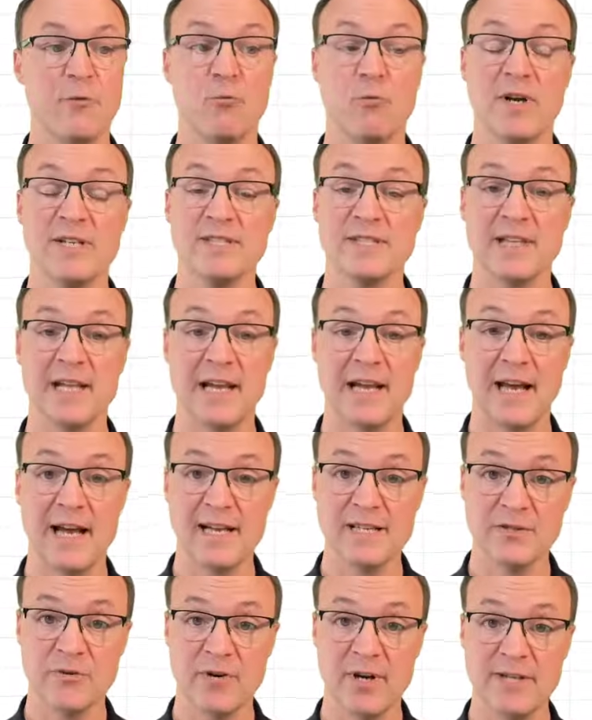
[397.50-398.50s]
And what's the
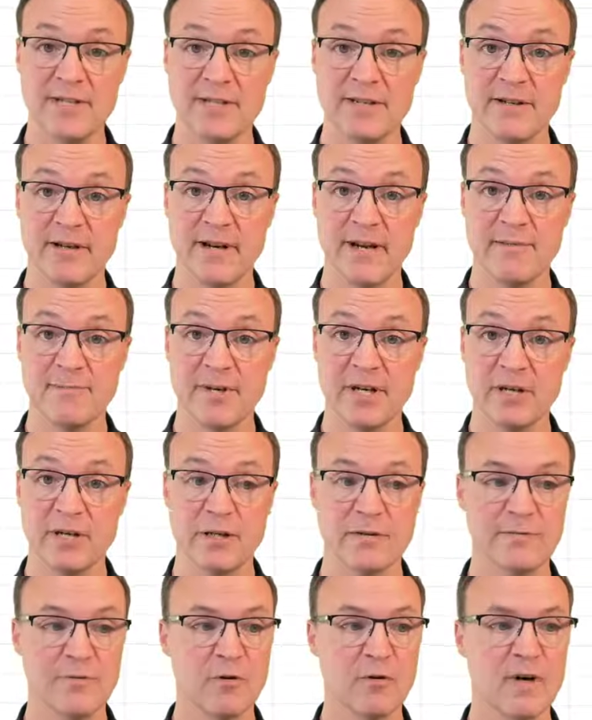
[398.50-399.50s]
last criteria I'm
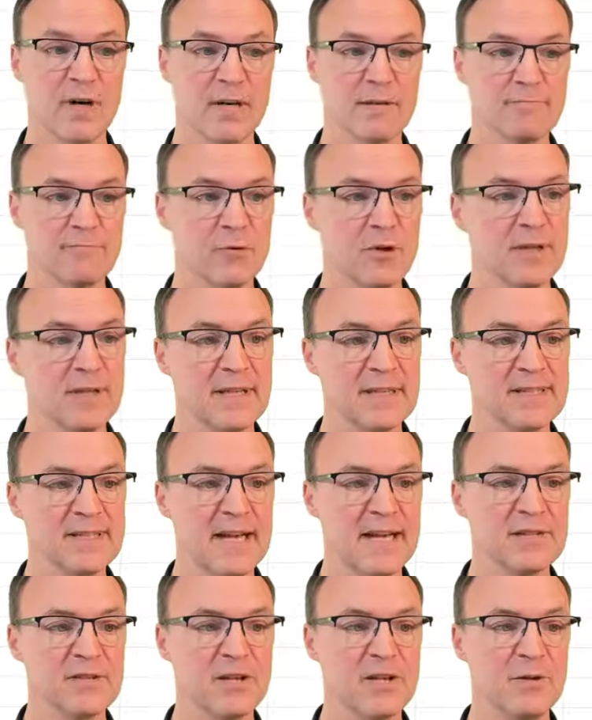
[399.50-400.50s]
going to look for? Well,
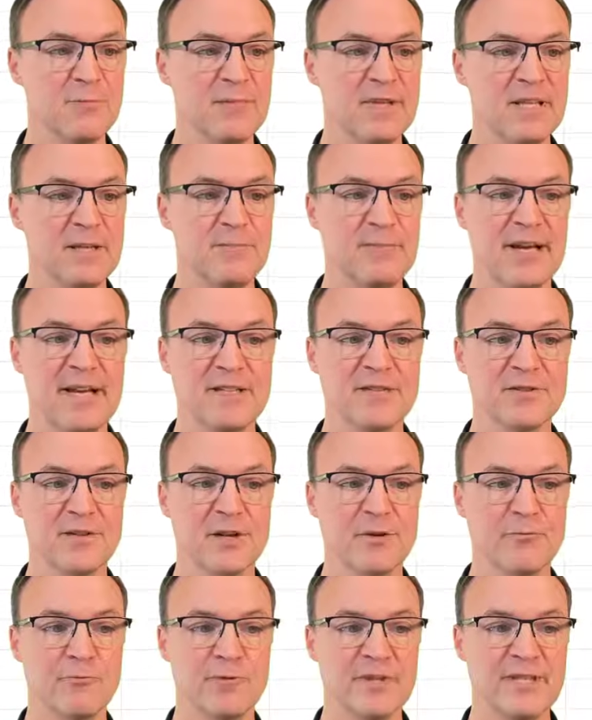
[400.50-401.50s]
let's say it's going to be
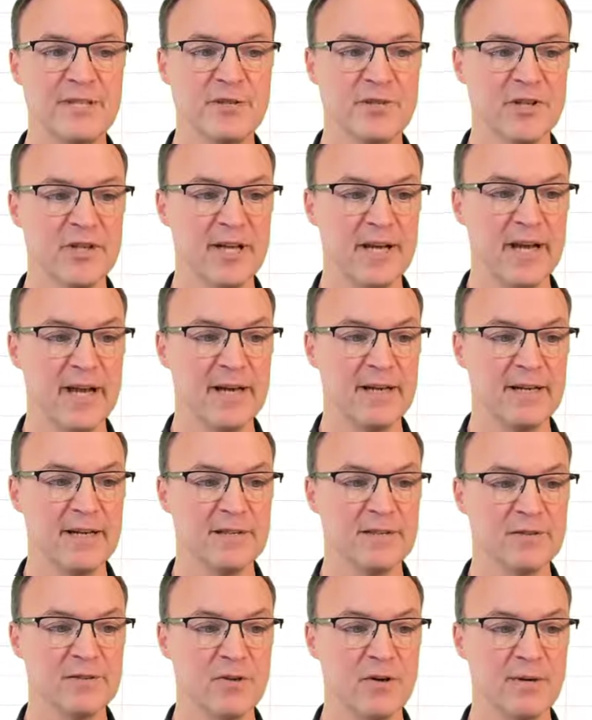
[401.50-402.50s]
based on region
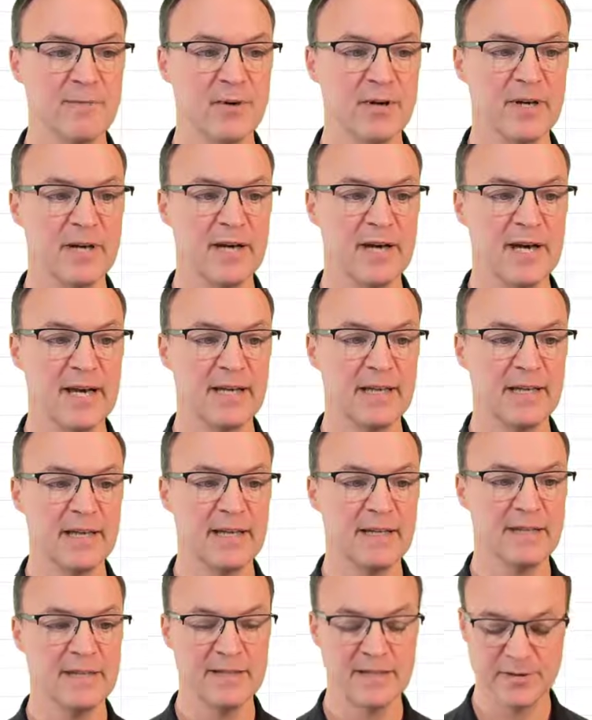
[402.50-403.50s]
again. And so I'm going to
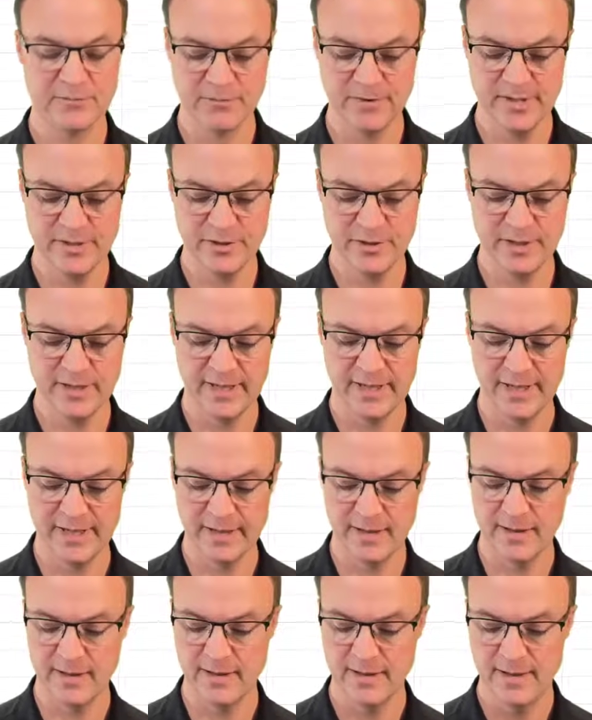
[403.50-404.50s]
highlight this region
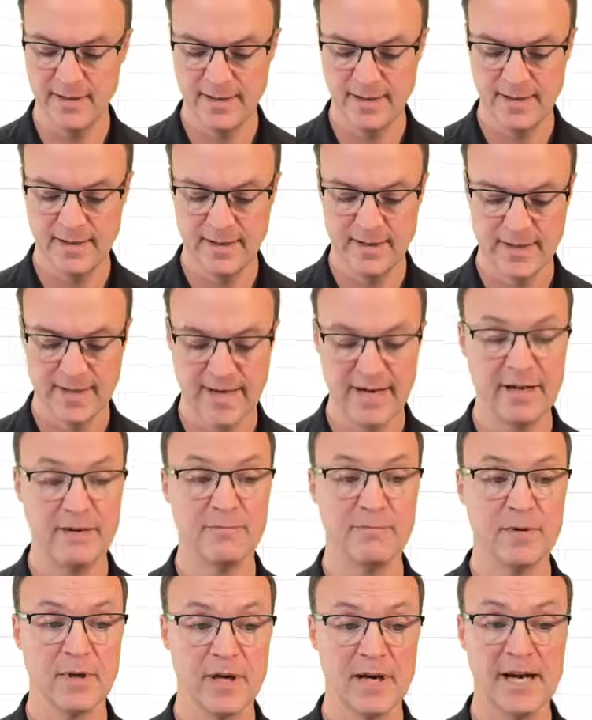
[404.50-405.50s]
here.
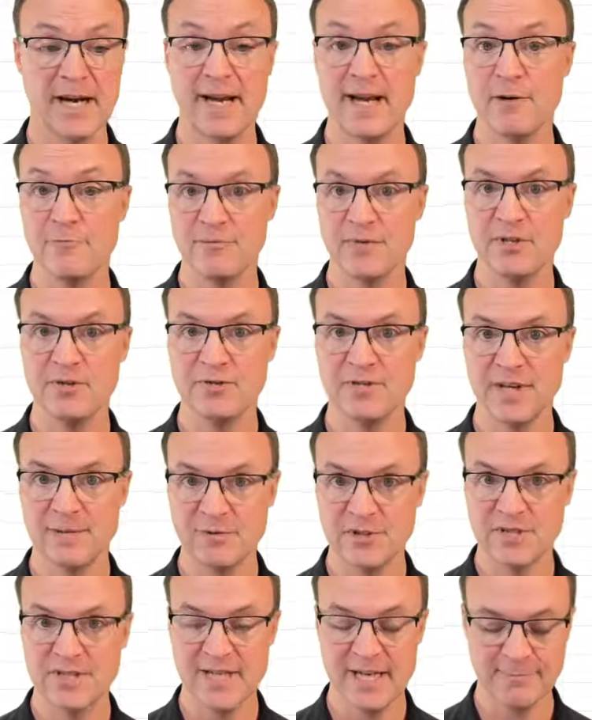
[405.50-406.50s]
And I am
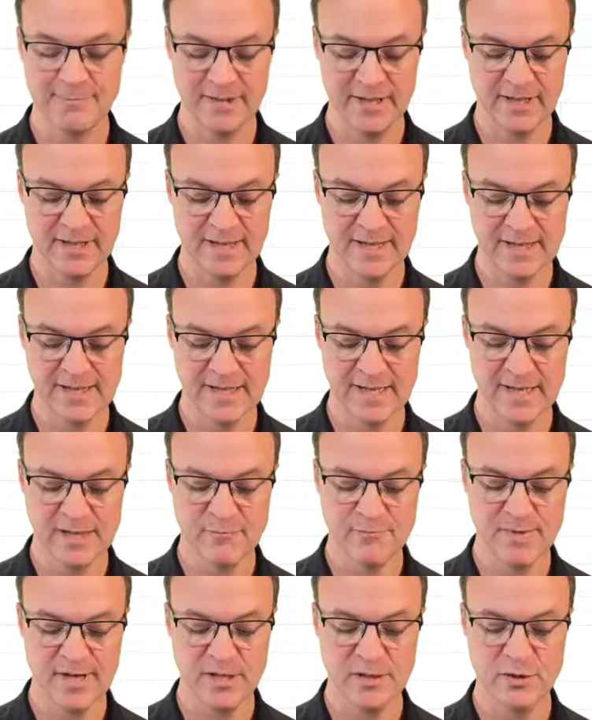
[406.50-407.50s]
using, I'm just typing things
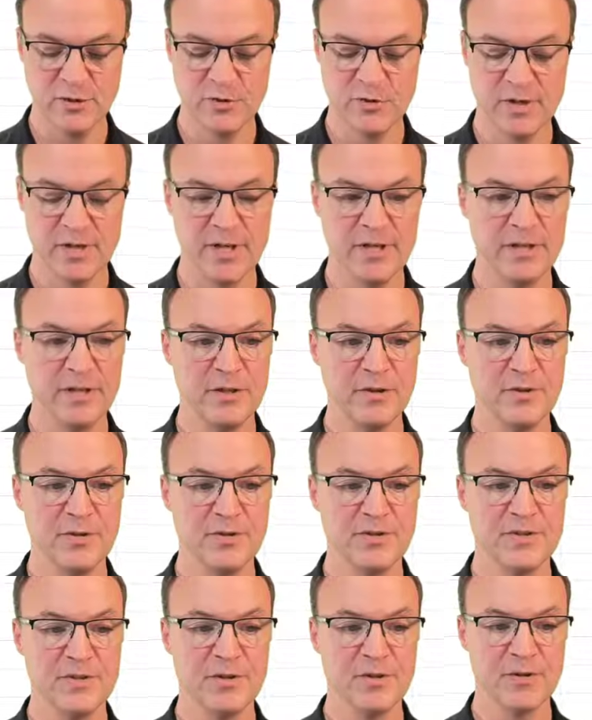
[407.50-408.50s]
in, but you could
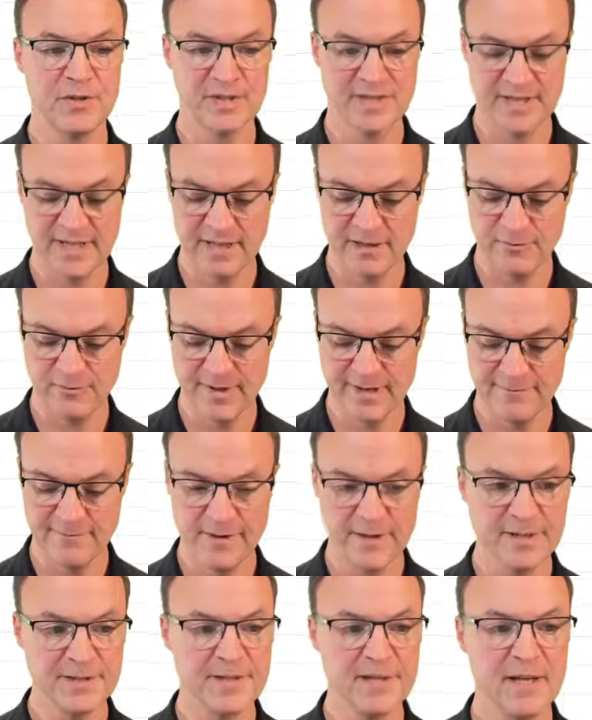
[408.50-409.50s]
use your cell
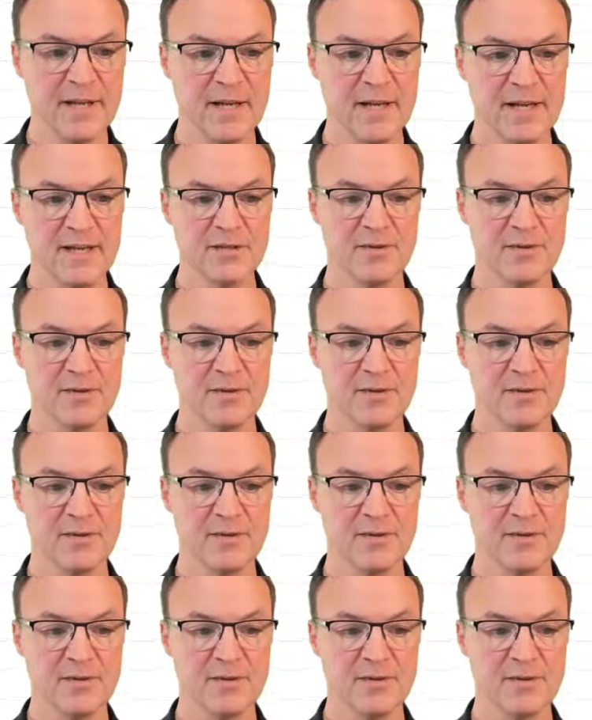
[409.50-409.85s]
reference.